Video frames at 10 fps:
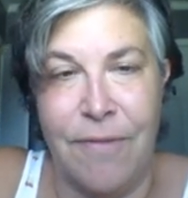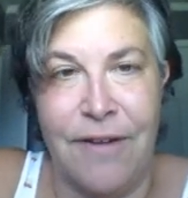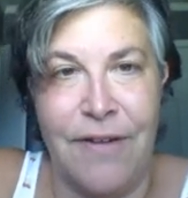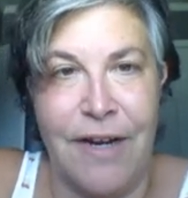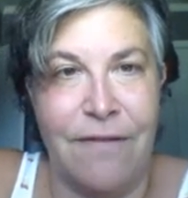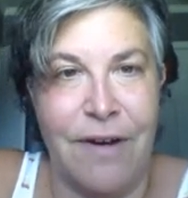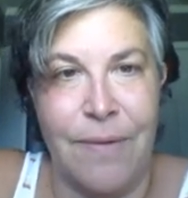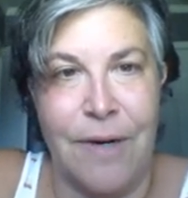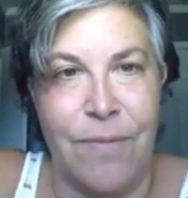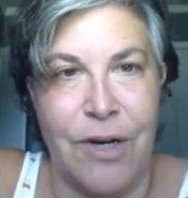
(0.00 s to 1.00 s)
for me to find it right
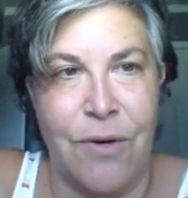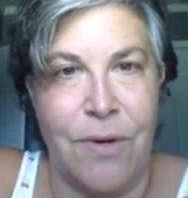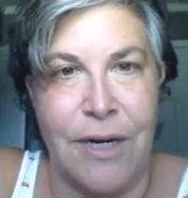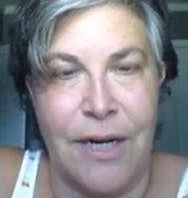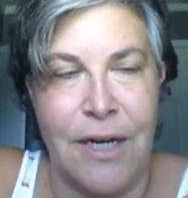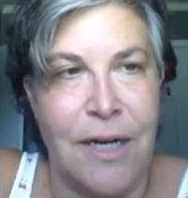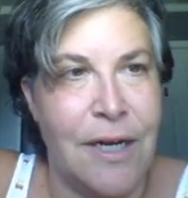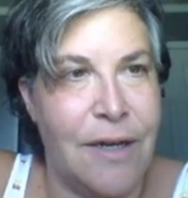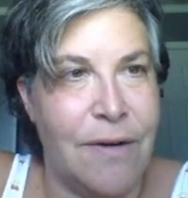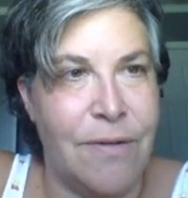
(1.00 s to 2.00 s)
when I'm recording.
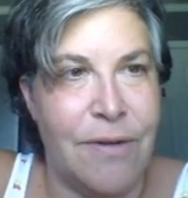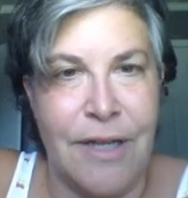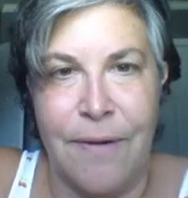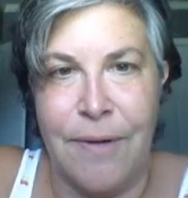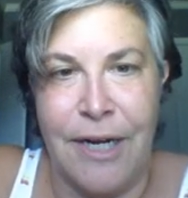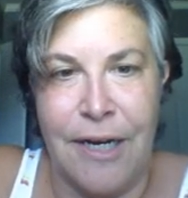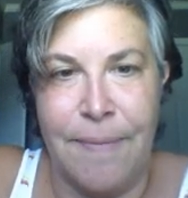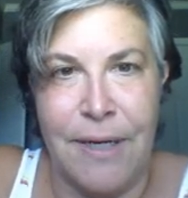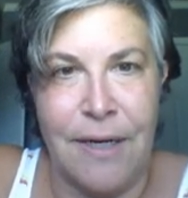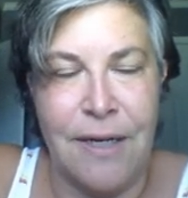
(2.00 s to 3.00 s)
You knew that would
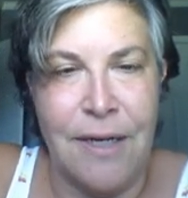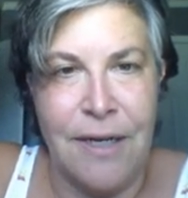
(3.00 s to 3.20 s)
happen.